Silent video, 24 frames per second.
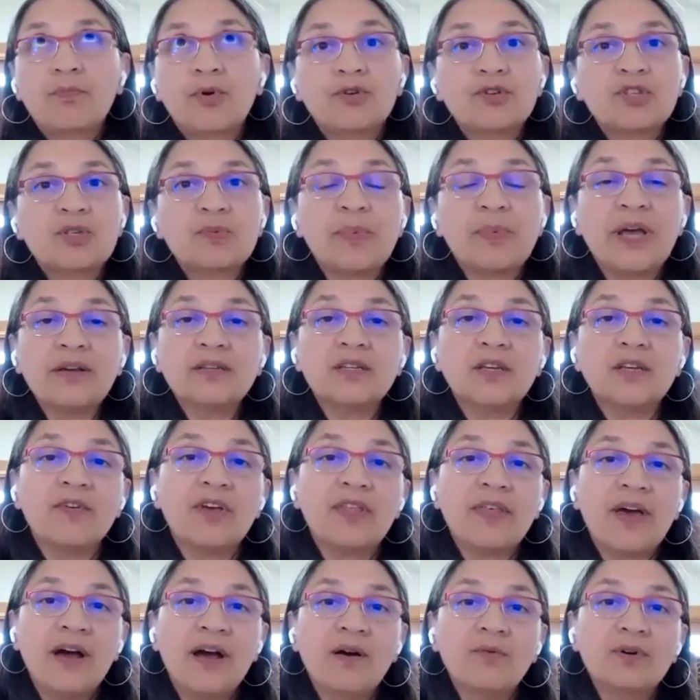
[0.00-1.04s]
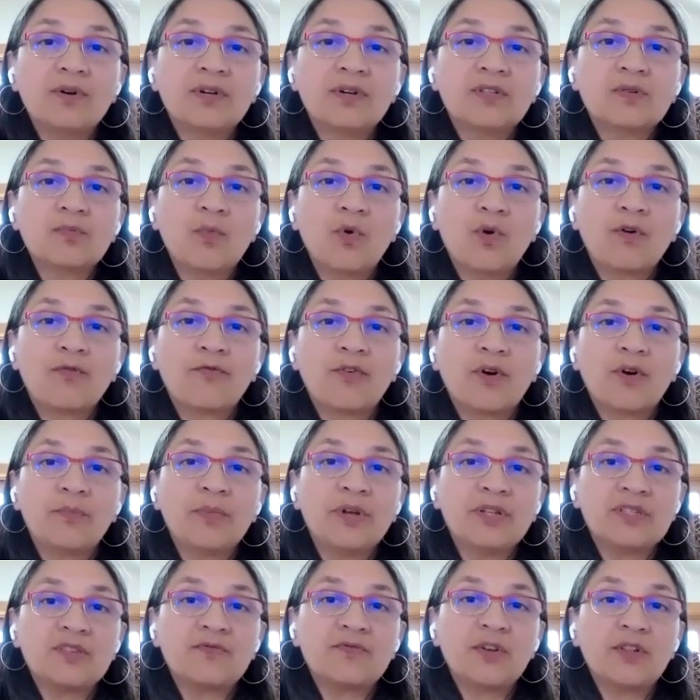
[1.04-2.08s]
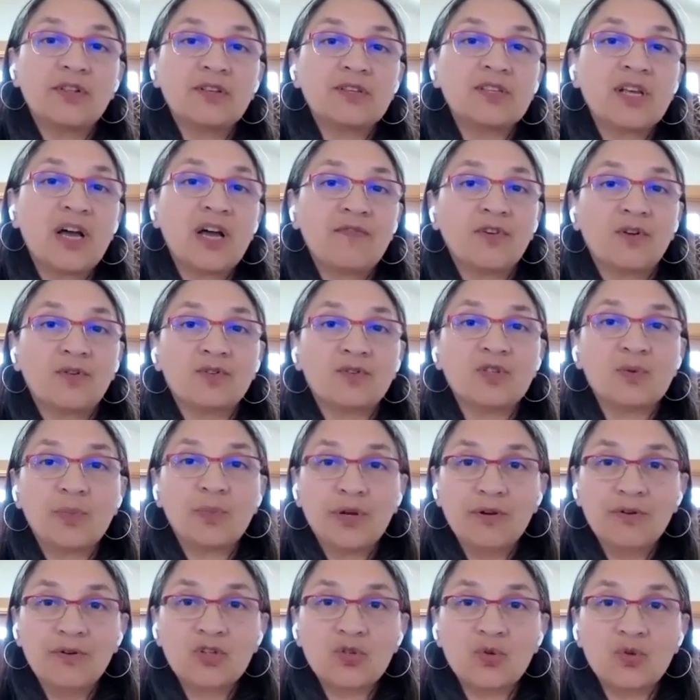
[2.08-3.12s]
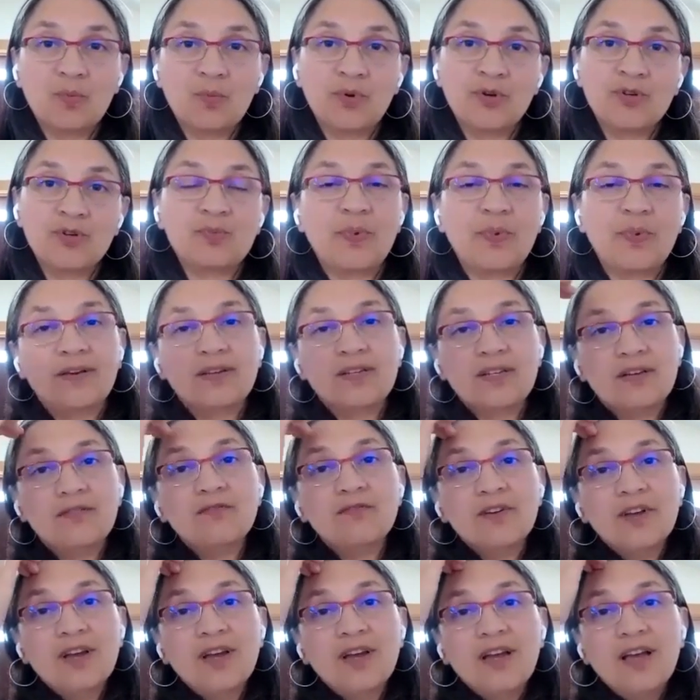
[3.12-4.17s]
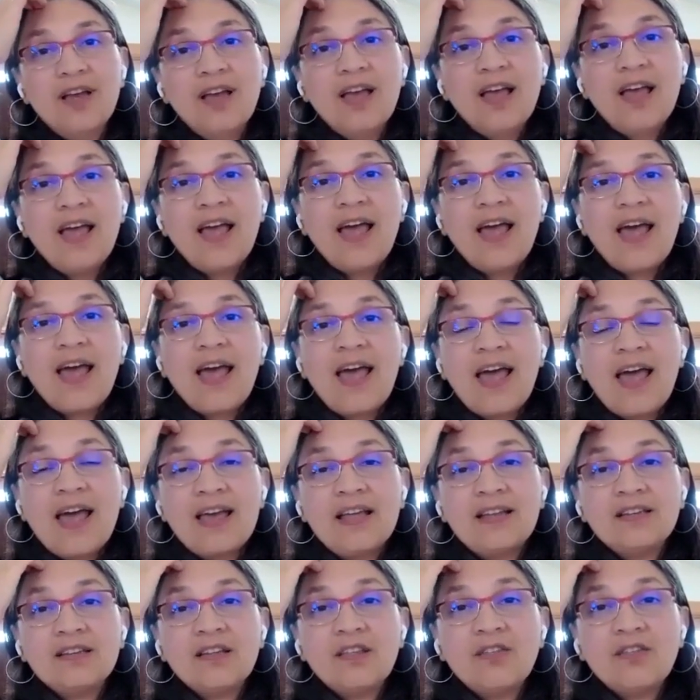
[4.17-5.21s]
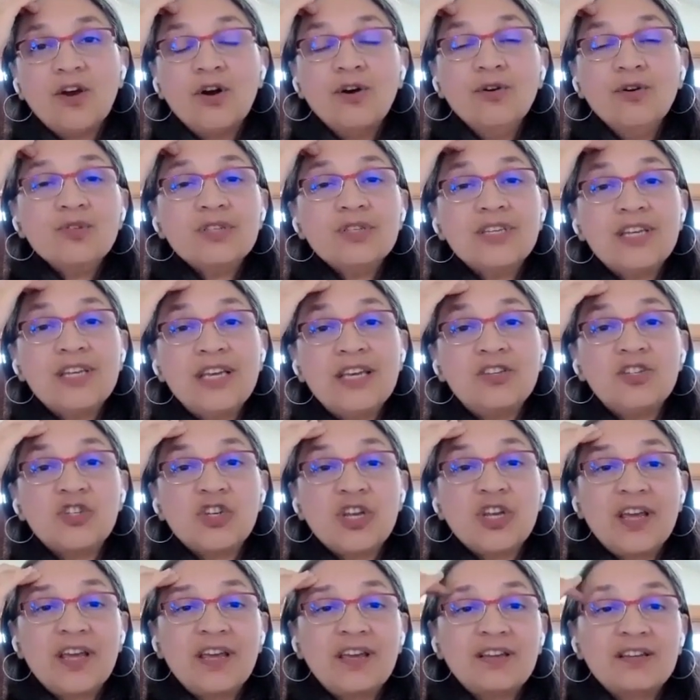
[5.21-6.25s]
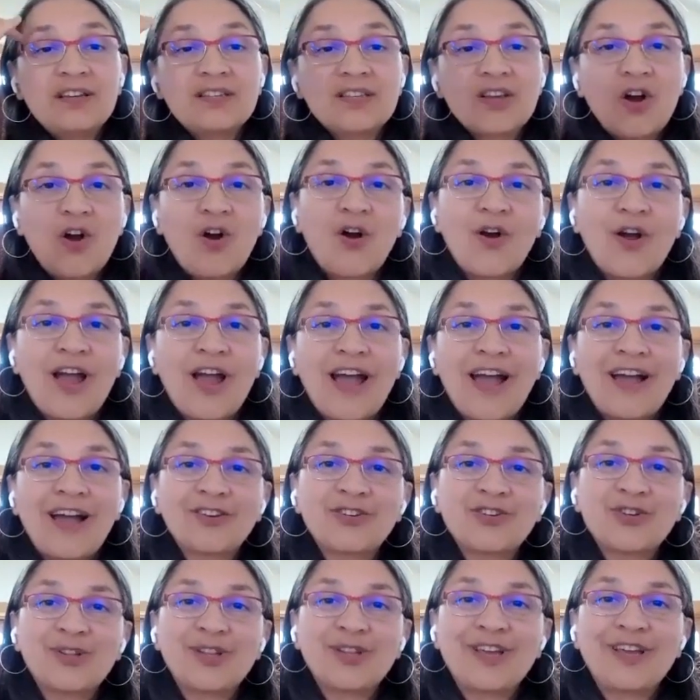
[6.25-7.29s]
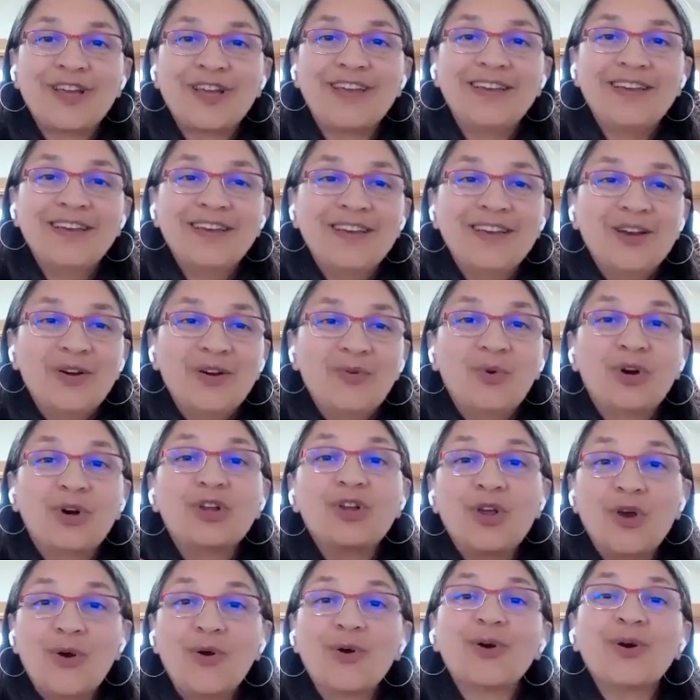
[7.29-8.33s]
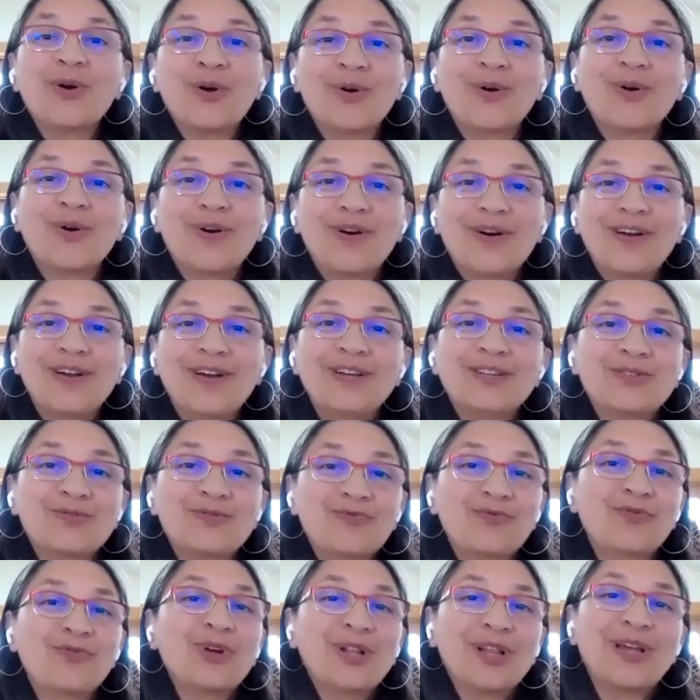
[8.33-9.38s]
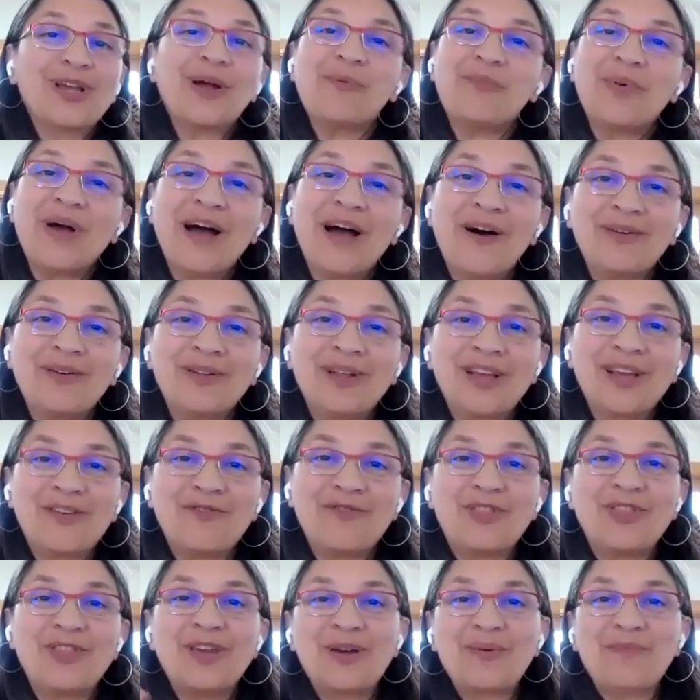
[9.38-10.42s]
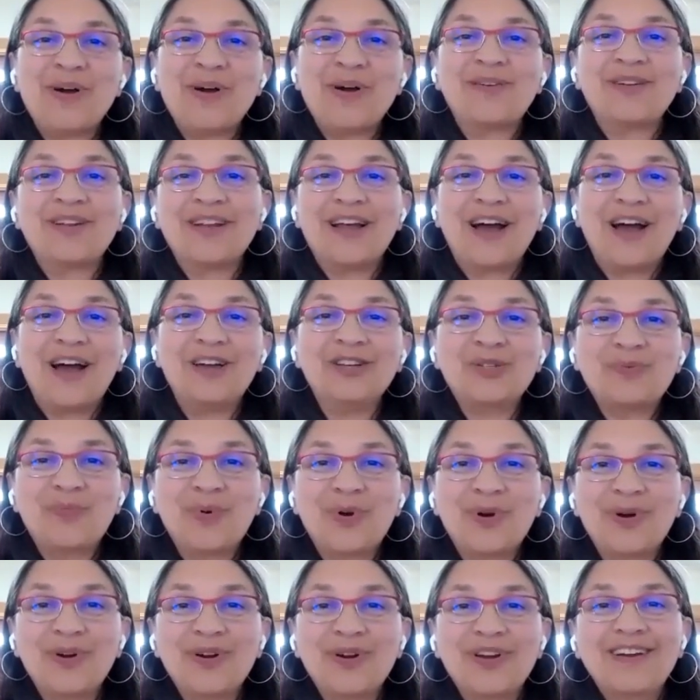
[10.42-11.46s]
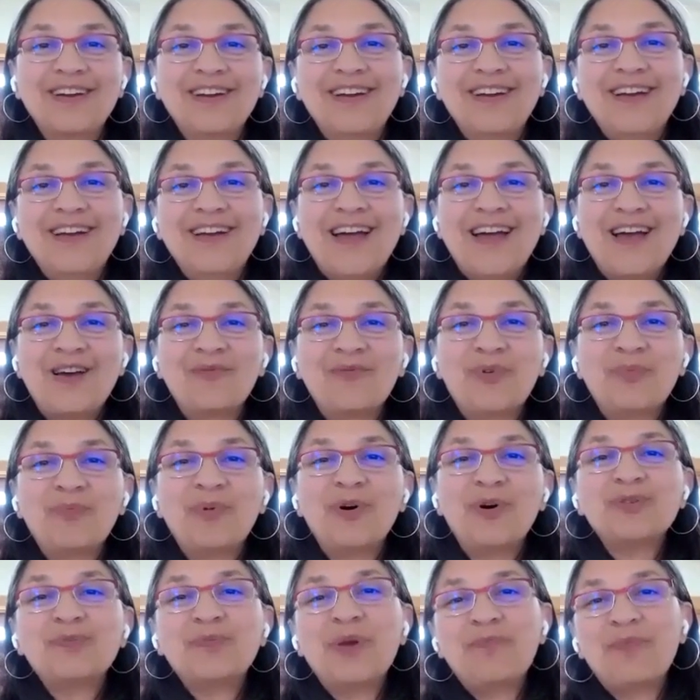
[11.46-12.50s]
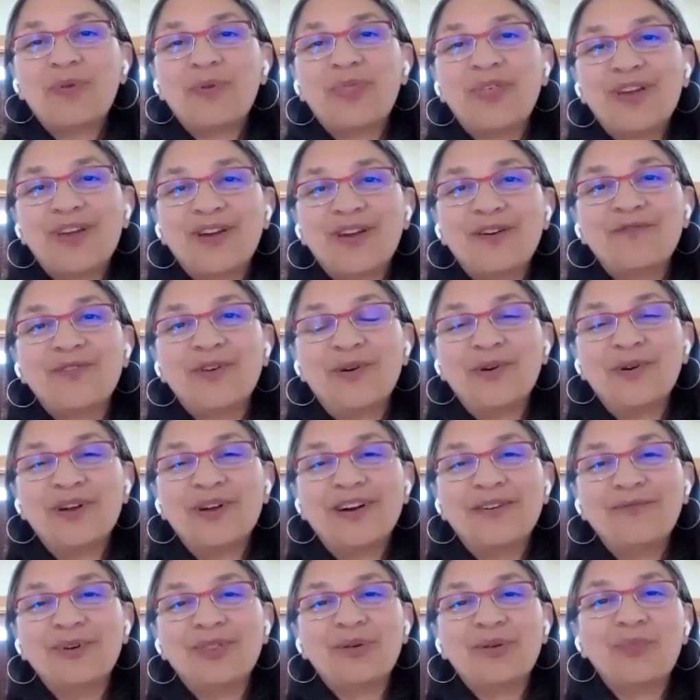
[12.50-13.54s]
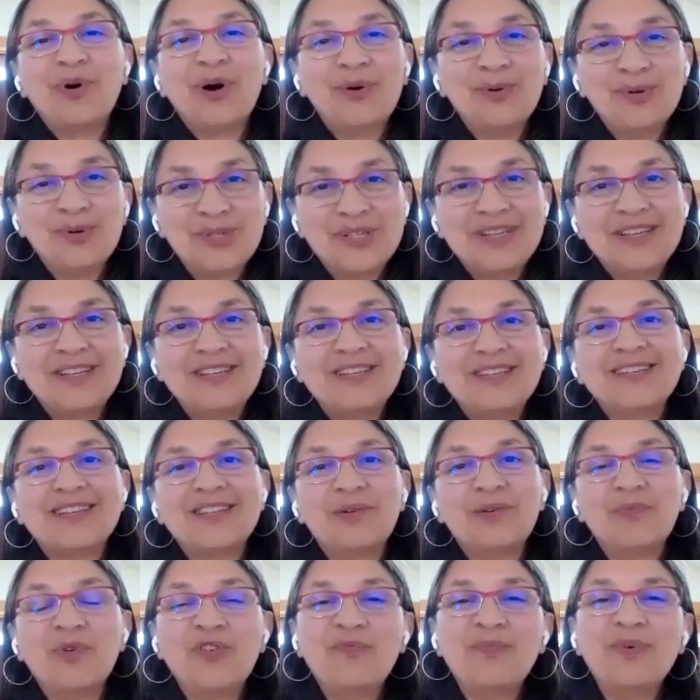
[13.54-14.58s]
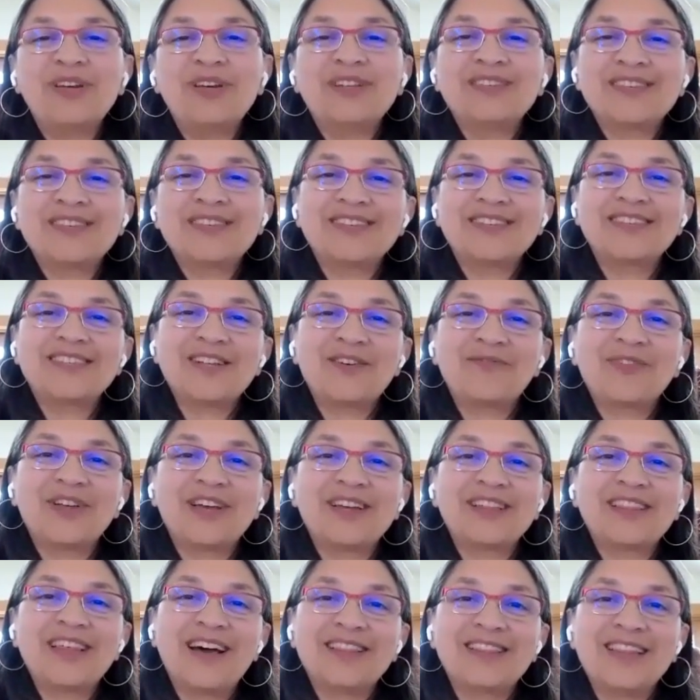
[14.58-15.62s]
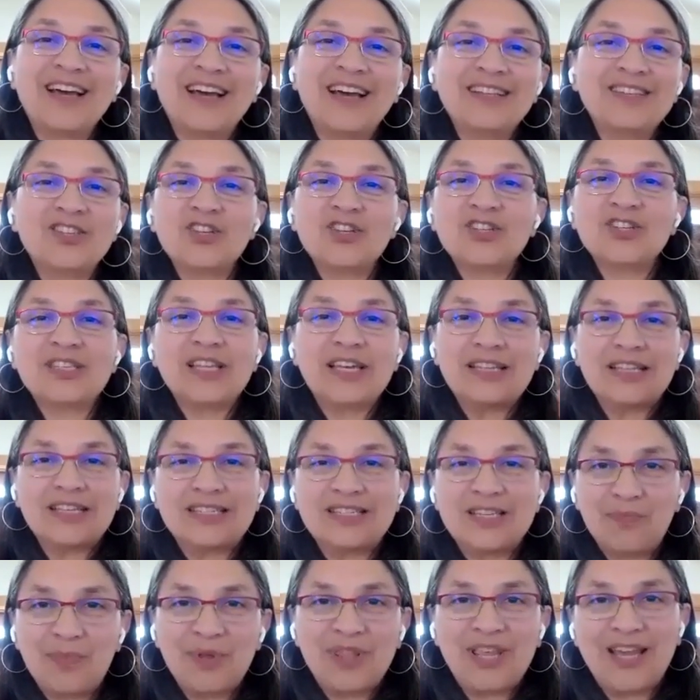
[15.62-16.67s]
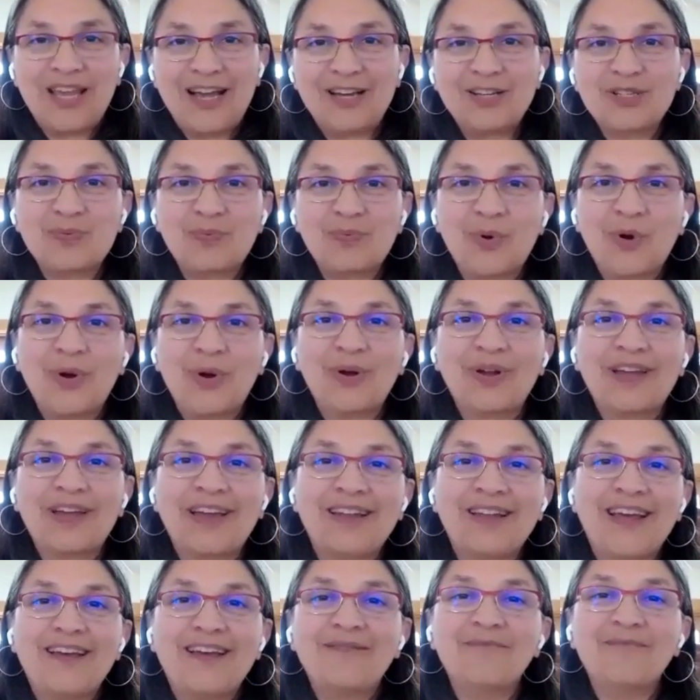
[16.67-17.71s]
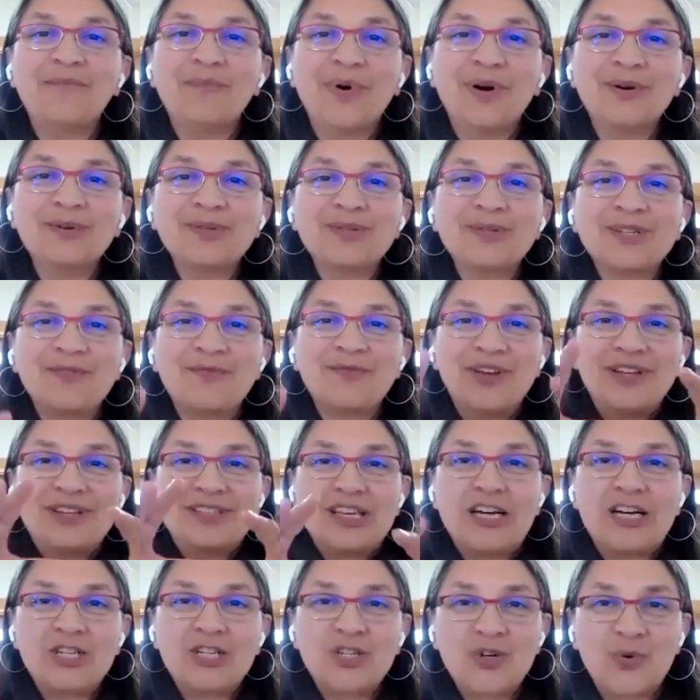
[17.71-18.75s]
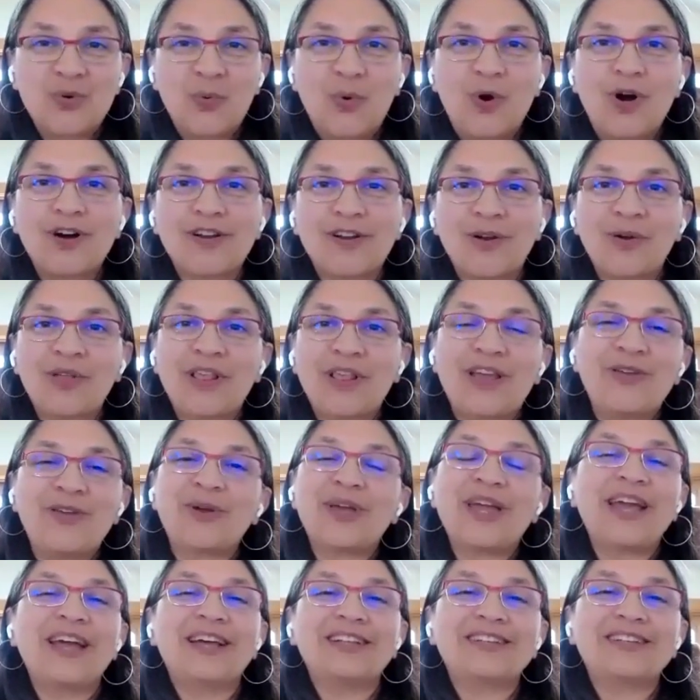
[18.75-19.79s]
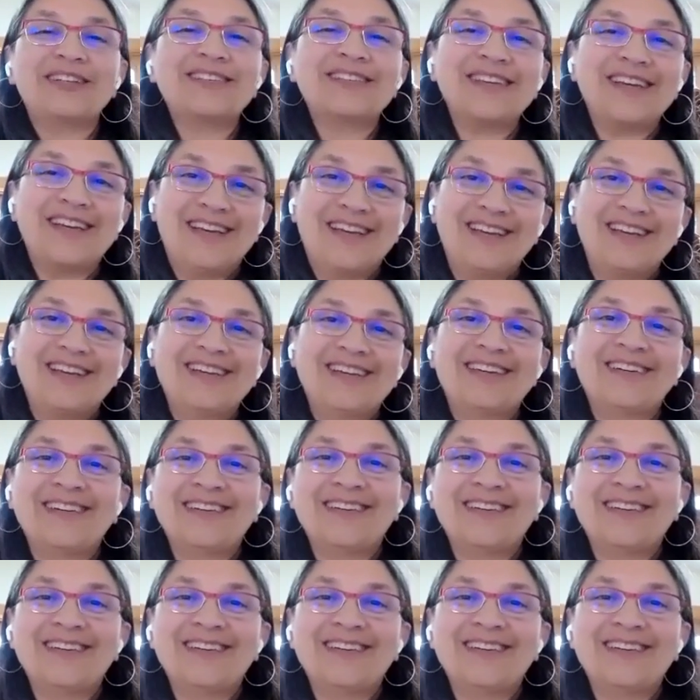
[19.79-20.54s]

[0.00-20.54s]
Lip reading: perspective, and that was more from its philosophical, spiritual perspective. And those teachings are actually what yoga is really about. Like if you think about an iceberg, and what most people think of yoga with the poses and the movements and stuff like that, that's just like the tip of the iceberg. And most of it's underwater that you can't see.